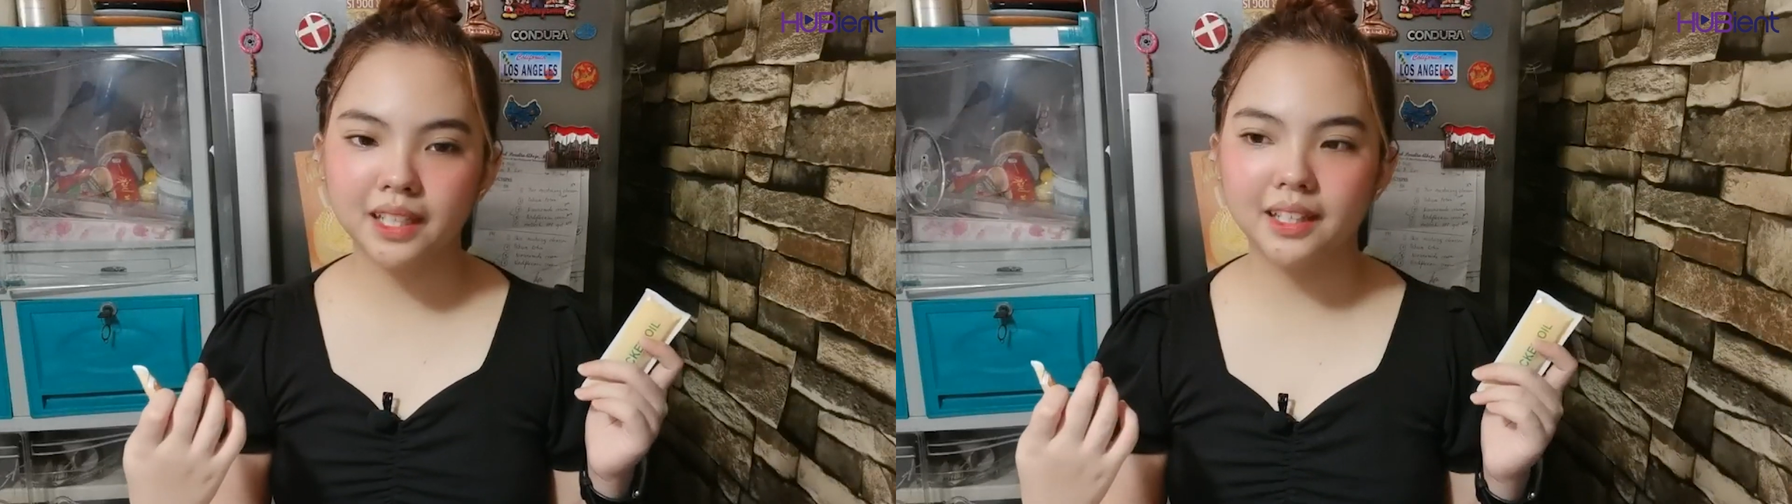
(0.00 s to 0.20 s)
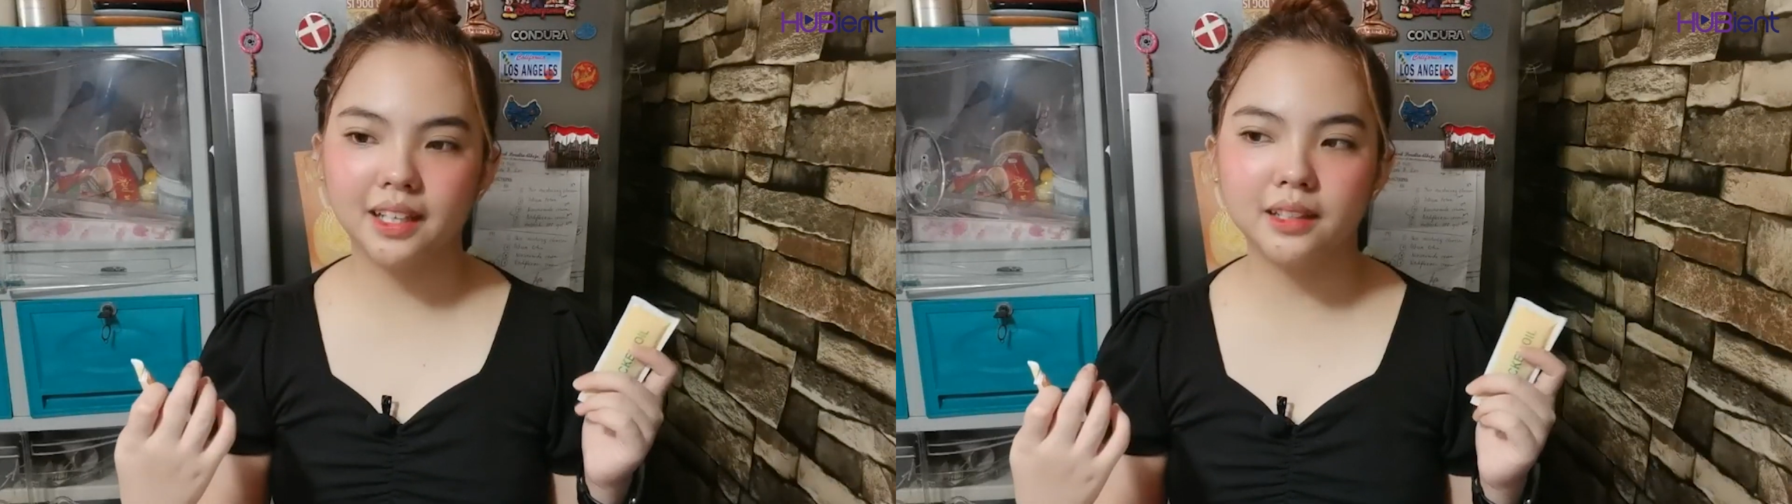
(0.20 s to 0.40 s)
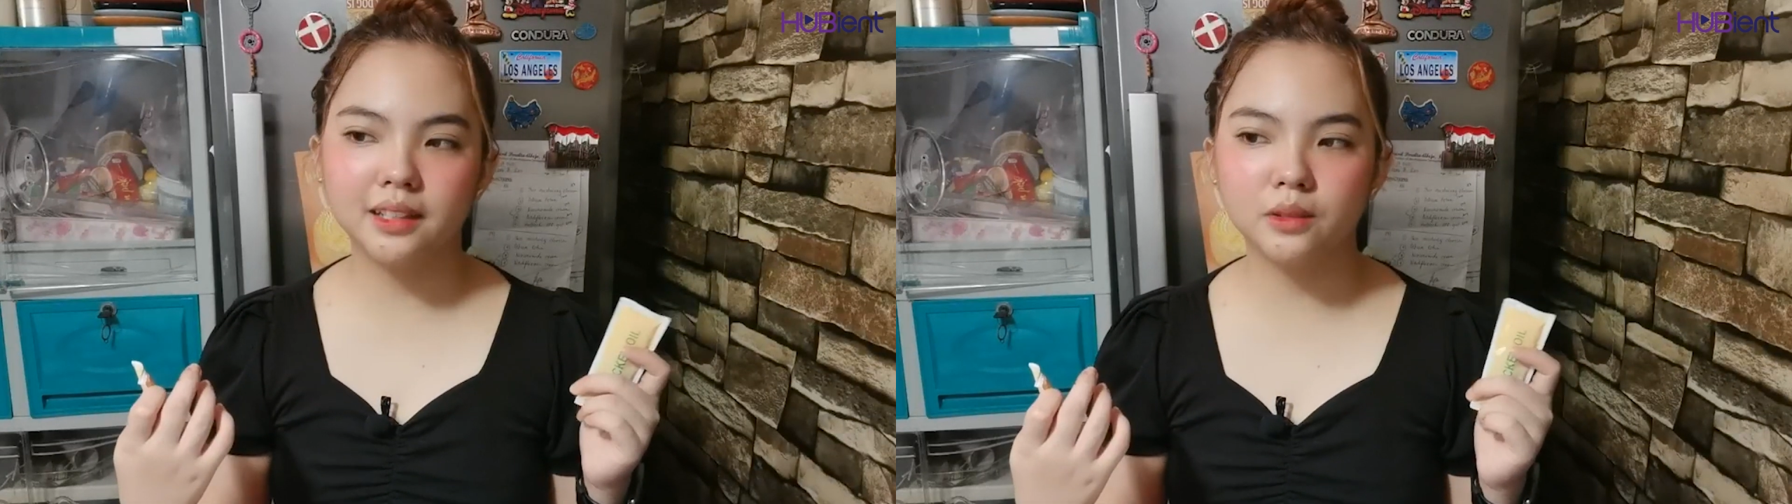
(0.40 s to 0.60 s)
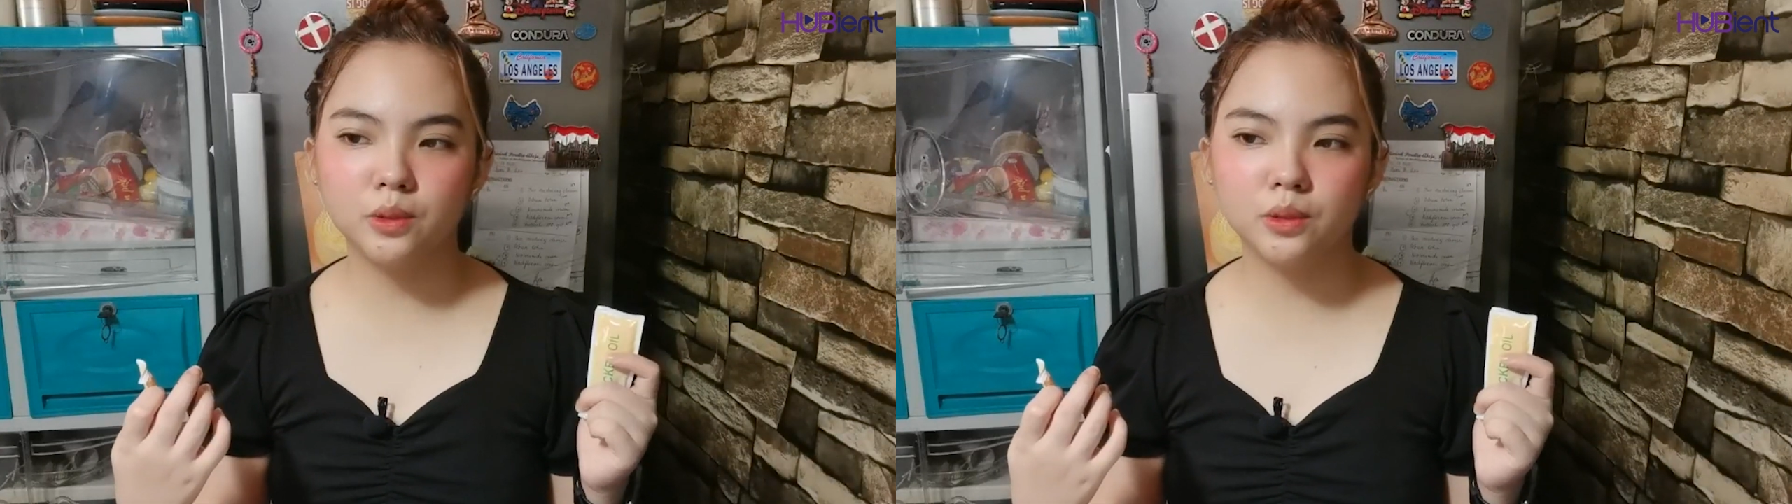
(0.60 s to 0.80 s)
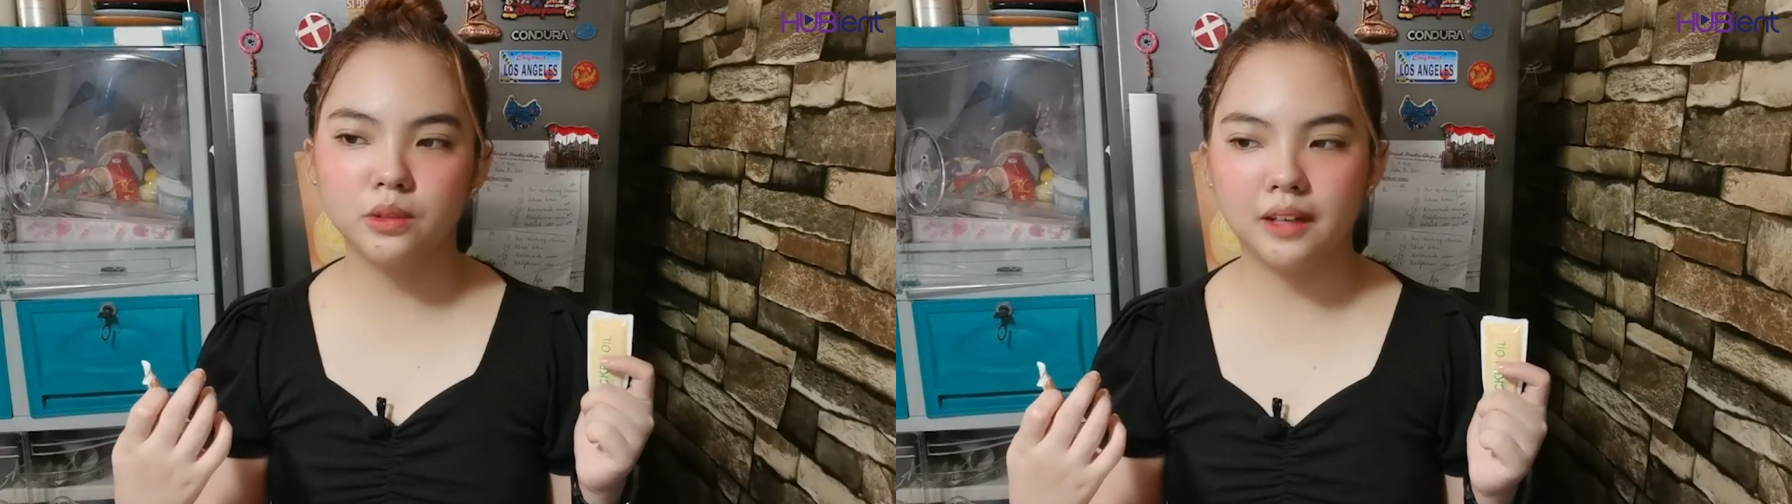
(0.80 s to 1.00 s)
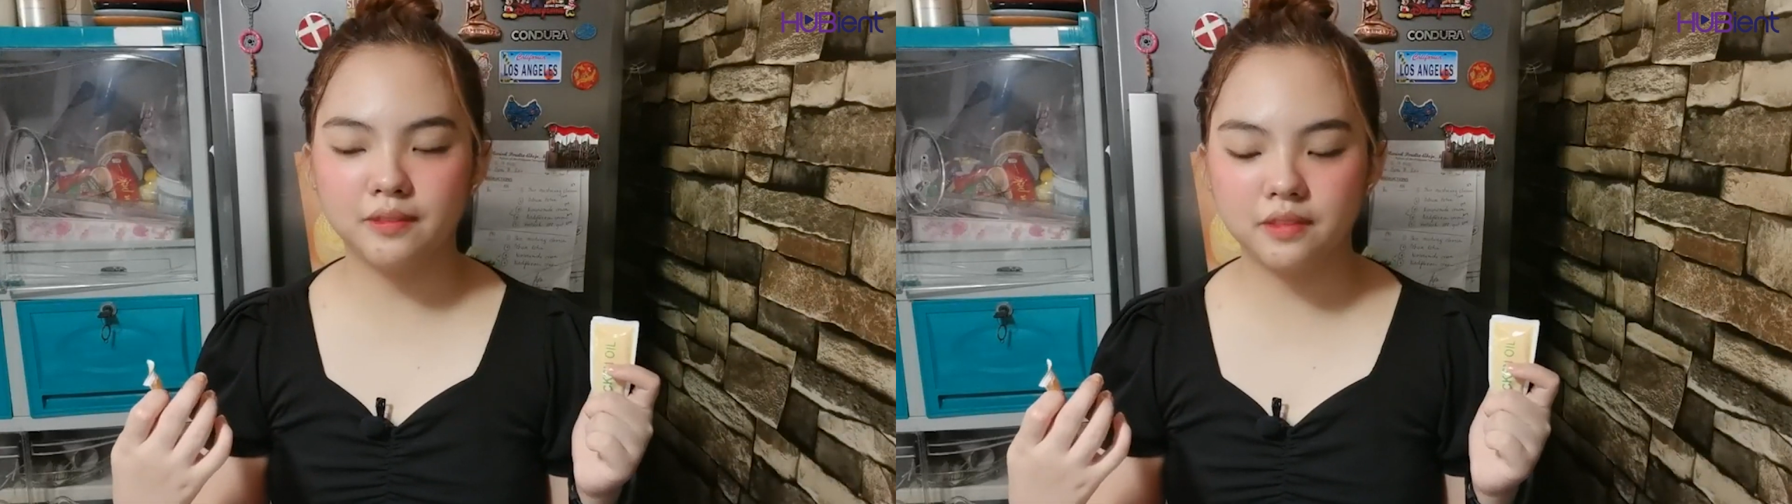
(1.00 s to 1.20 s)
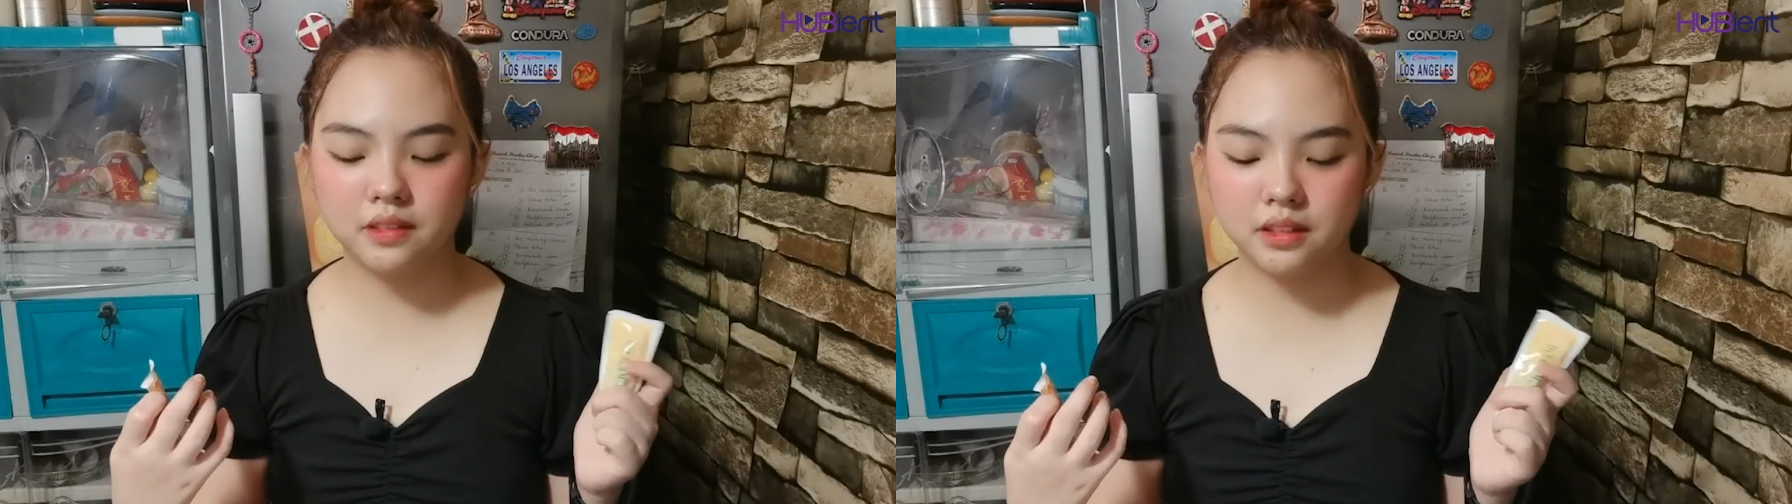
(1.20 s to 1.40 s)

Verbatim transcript: I like to have,